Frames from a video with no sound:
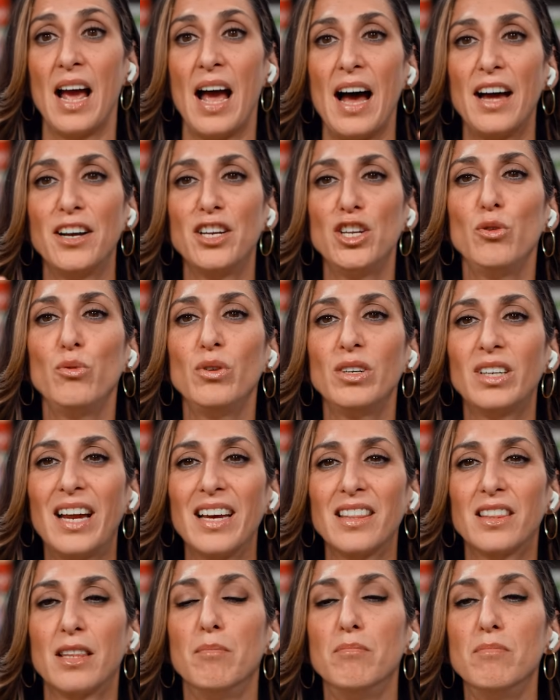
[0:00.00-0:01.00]
How do you
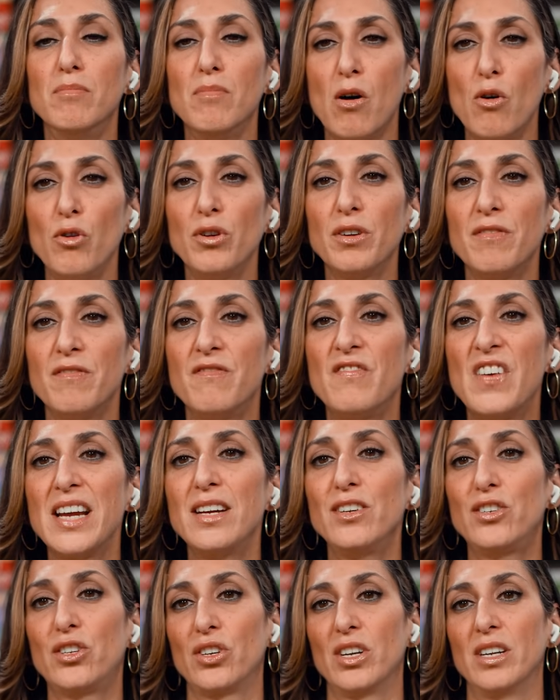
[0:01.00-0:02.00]
get the
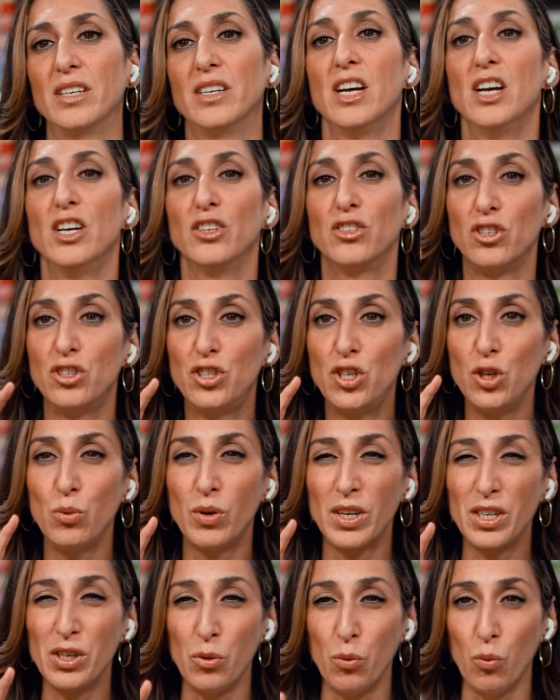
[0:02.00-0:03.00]
motivation to do
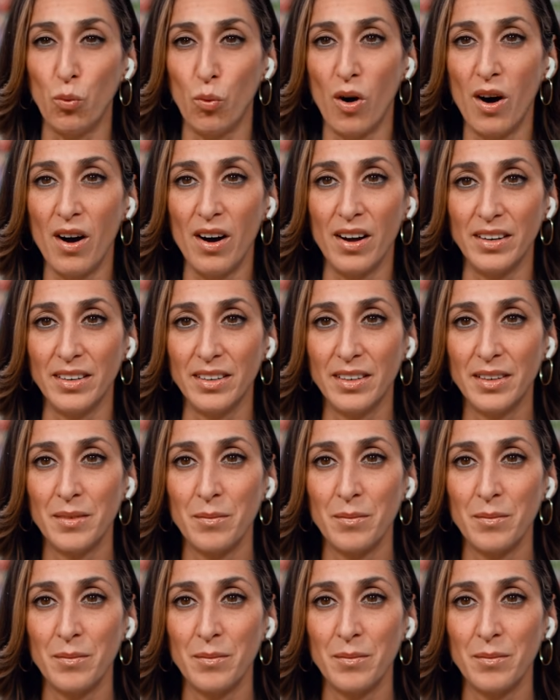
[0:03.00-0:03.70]
what you want